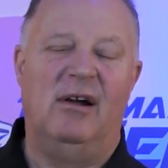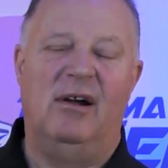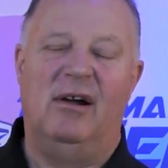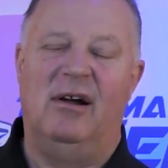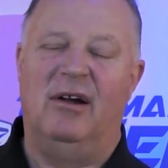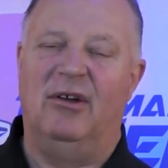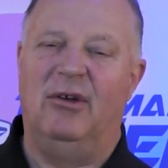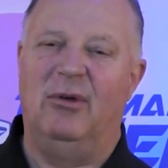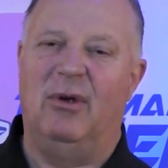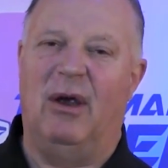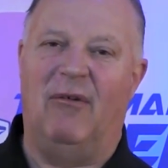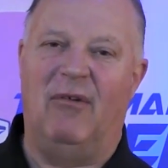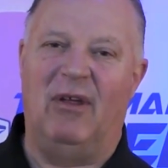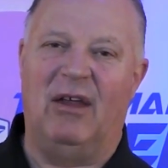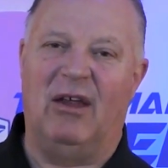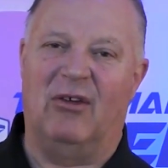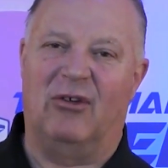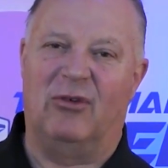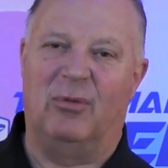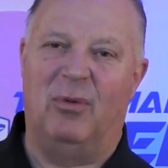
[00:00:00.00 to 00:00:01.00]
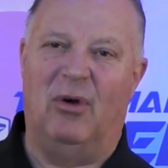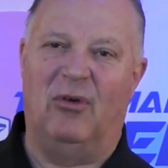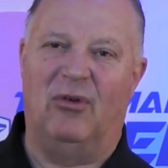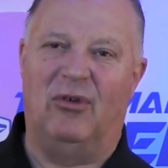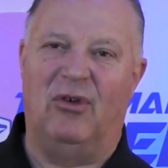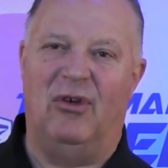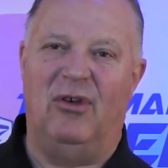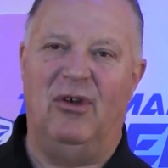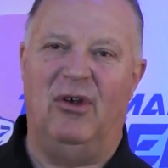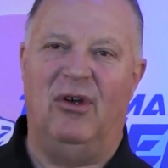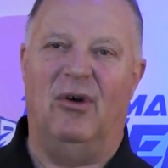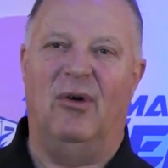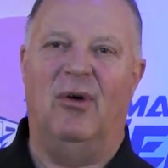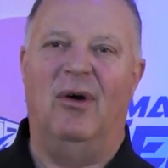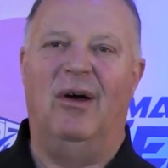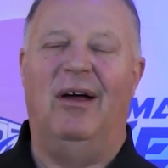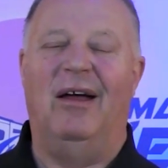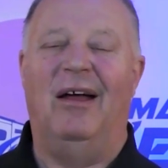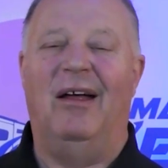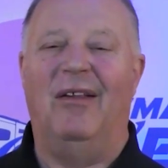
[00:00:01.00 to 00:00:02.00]
do everything it's supposed to do,
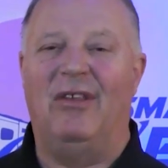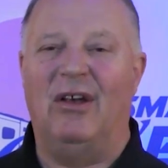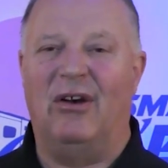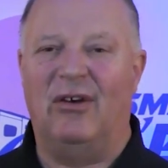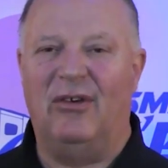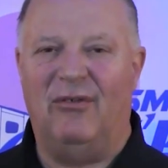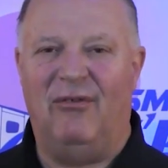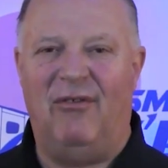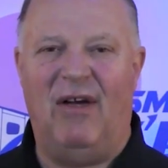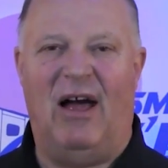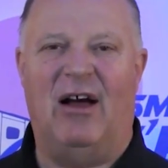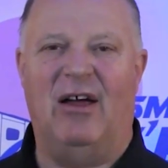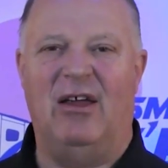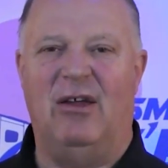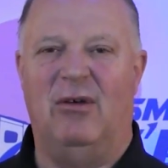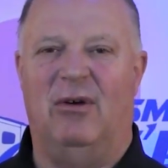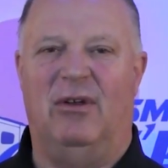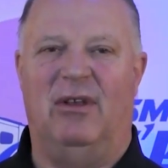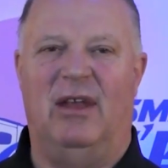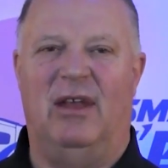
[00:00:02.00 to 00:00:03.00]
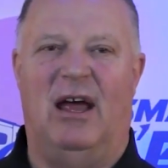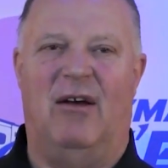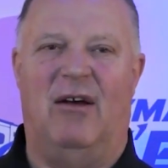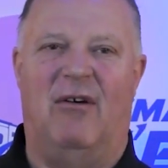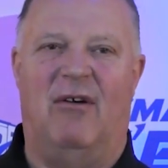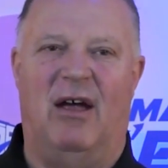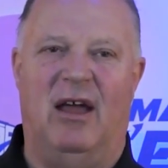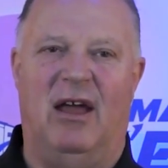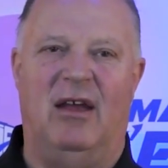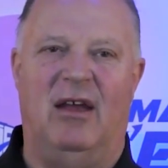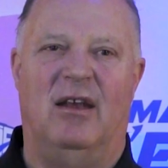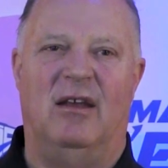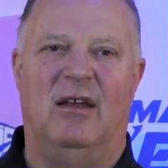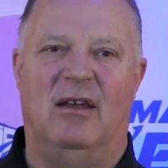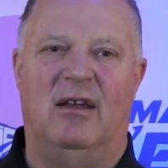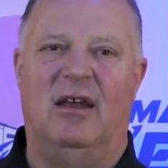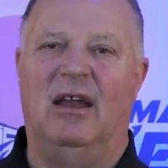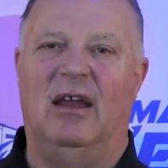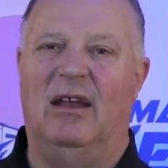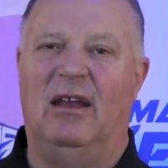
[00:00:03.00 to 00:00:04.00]
there's value in that, right?
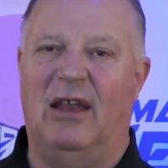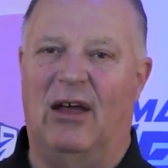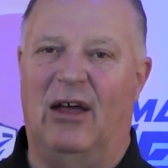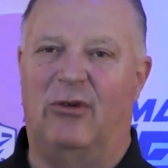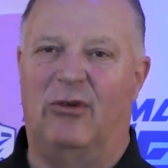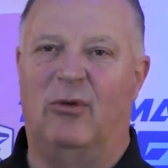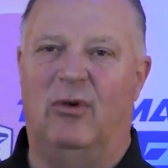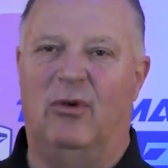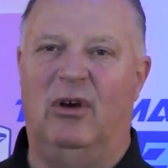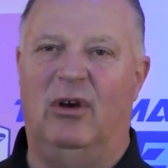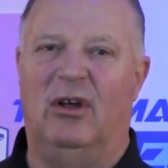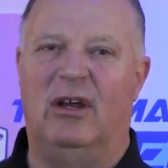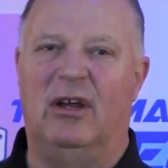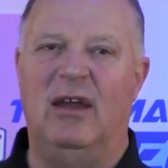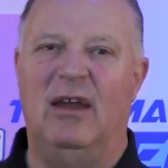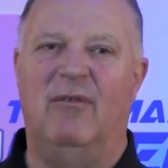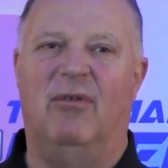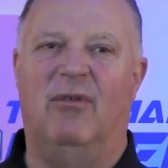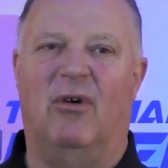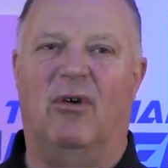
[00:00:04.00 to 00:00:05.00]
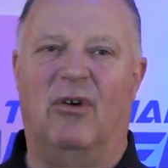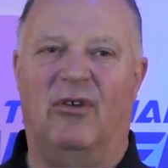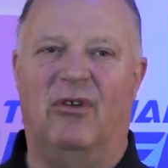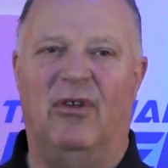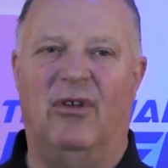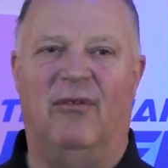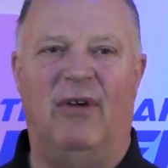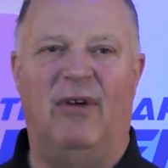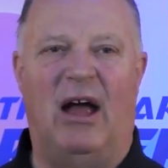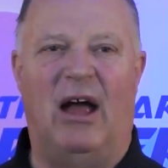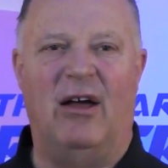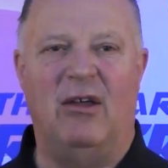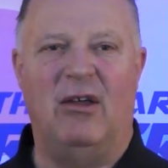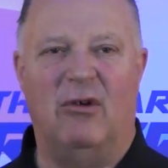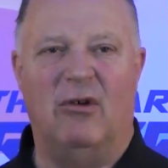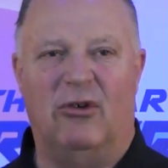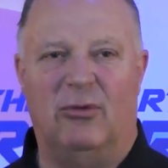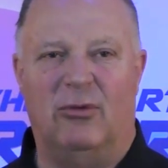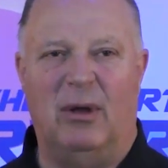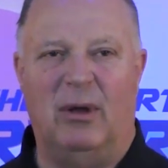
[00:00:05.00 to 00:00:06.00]
And that's what we're looking for, is the value,
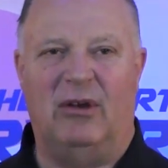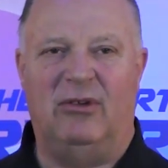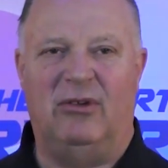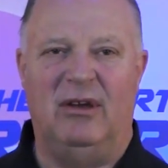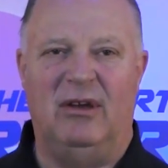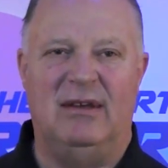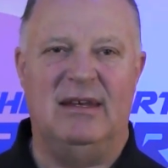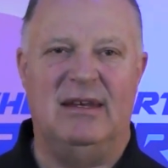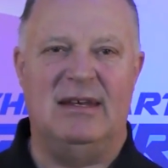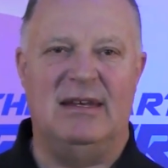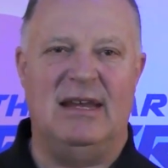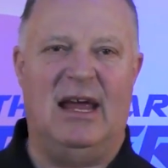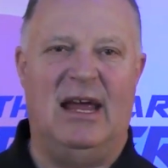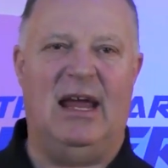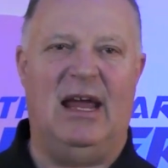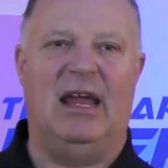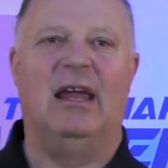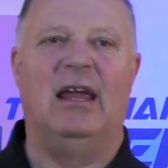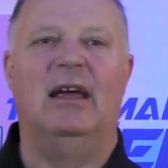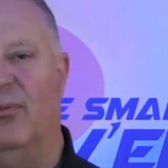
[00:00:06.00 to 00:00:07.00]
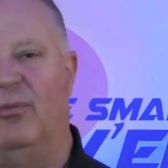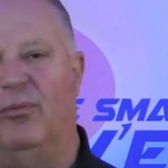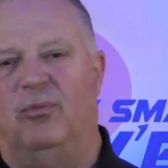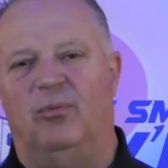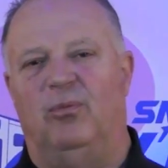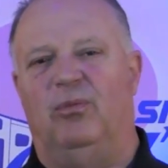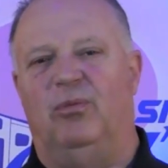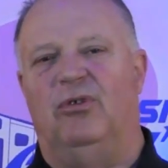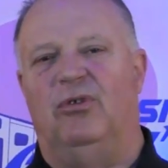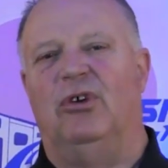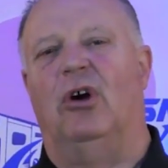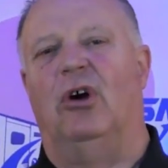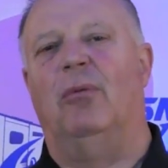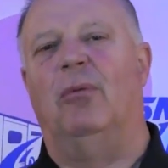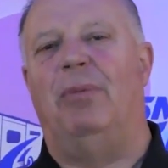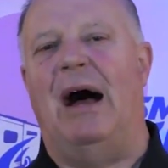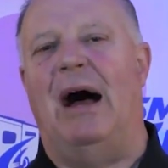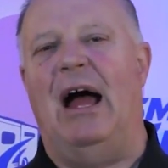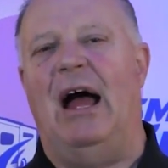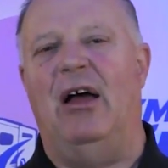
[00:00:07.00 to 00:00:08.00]
especially today.
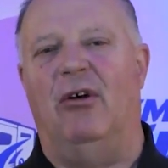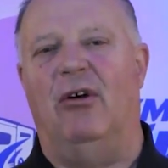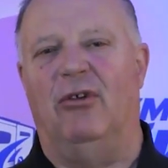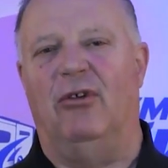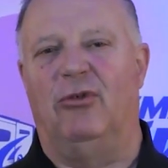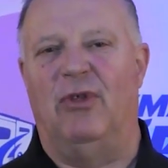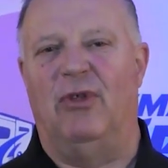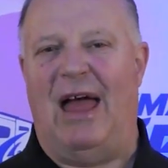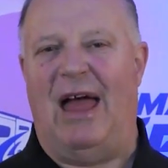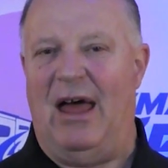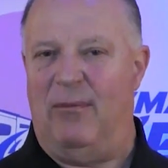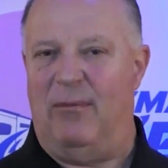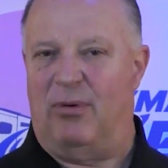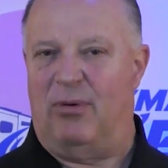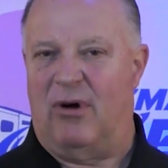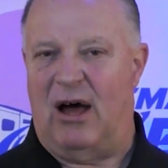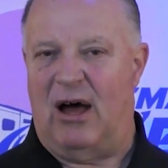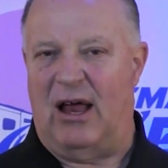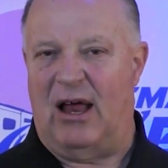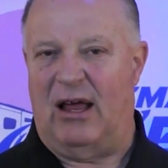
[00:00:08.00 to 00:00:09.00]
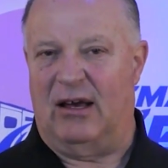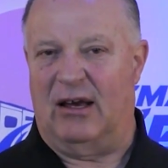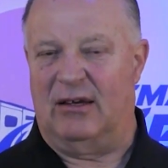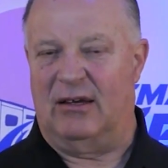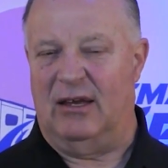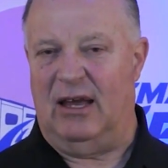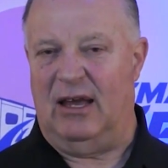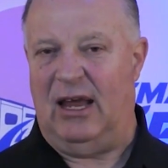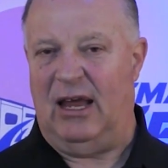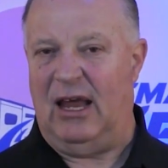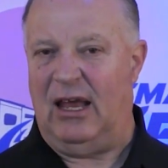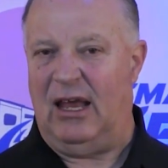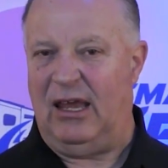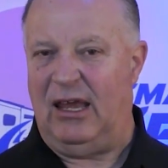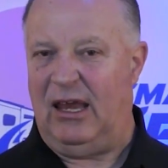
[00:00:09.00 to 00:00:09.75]
Solbio is that product. And